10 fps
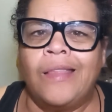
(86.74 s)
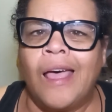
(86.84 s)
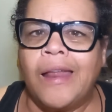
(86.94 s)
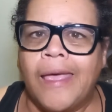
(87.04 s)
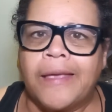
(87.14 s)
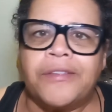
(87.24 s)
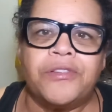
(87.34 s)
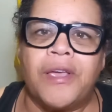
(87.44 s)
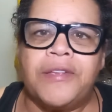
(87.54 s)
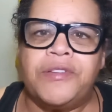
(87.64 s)
not
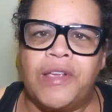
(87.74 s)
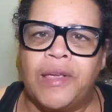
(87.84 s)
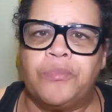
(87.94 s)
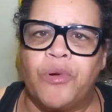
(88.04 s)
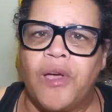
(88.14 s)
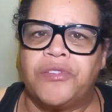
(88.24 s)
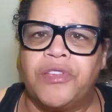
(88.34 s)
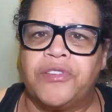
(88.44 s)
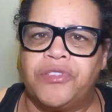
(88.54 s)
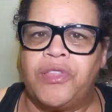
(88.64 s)
excising
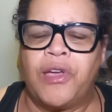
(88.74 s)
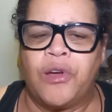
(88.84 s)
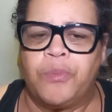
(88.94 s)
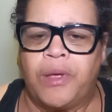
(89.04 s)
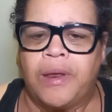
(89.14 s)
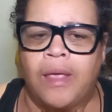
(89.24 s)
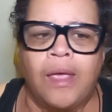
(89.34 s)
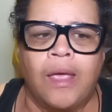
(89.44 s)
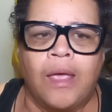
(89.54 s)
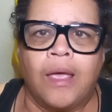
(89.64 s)
process there, but
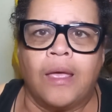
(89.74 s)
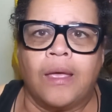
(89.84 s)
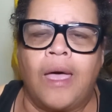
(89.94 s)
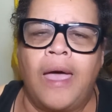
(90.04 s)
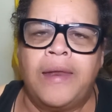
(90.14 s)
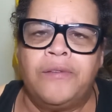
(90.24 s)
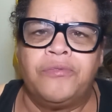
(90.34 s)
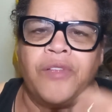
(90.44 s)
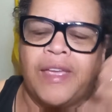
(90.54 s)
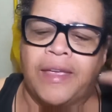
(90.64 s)
kind
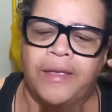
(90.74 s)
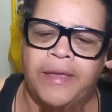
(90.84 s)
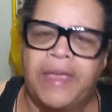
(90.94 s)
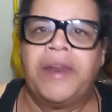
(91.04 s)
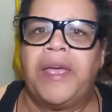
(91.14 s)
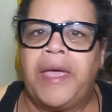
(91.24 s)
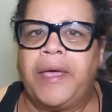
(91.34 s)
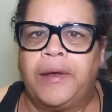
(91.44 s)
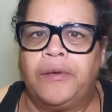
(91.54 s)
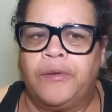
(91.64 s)
of like get
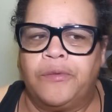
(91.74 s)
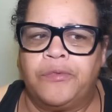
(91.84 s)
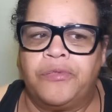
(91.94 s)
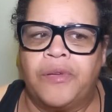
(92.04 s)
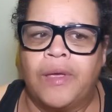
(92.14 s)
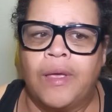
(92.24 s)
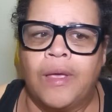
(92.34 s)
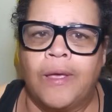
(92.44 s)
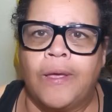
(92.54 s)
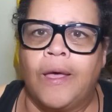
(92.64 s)
ahead of
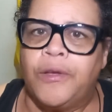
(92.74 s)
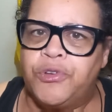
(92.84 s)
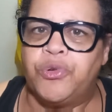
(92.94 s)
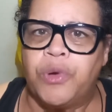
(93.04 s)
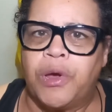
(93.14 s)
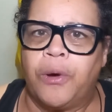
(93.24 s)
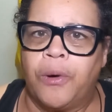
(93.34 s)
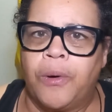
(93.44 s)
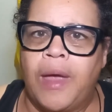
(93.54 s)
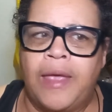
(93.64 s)
a
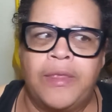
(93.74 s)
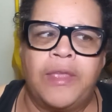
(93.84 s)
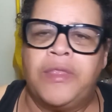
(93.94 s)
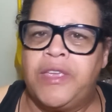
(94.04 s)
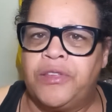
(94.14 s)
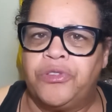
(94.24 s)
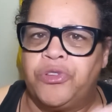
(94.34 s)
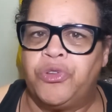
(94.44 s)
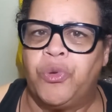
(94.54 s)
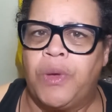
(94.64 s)
trigger and then the
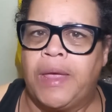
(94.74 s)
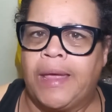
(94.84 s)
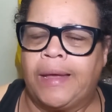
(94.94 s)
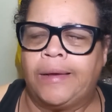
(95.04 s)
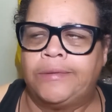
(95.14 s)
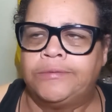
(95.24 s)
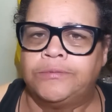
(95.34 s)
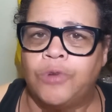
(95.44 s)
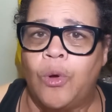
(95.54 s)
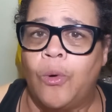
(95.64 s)
ensuing
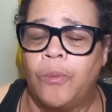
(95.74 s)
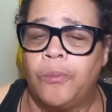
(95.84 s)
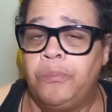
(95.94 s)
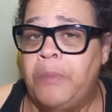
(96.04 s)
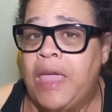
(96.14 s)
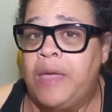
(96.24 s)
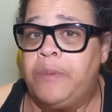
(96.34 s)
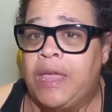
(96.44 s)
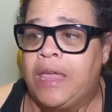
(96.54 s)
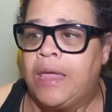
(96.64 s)

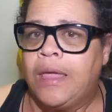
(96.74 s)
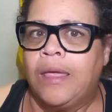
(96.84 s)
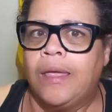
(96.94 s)
maybe